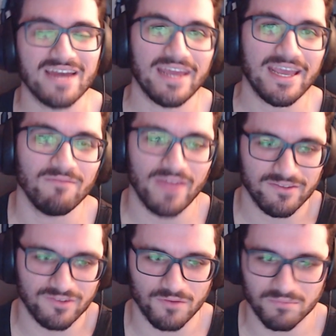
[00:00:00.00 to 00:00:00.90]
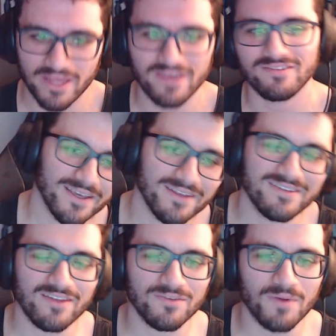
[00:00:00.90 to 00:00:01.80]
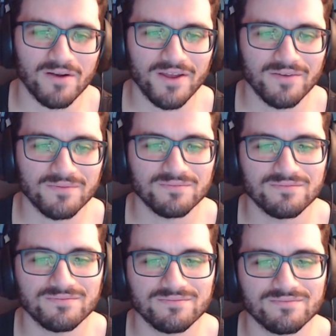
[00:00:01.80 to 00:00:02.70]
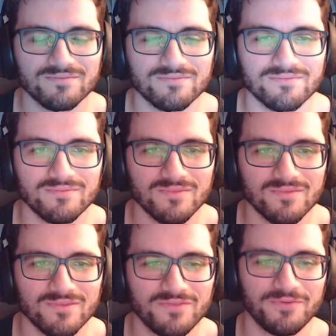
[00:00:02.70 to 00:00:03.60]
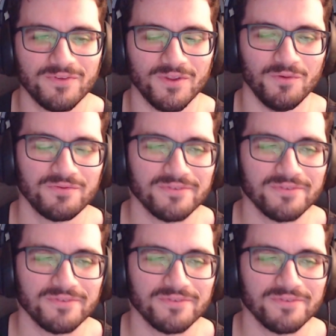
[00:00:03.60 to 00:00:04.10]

name that certain place. Sounds about right. It's floof.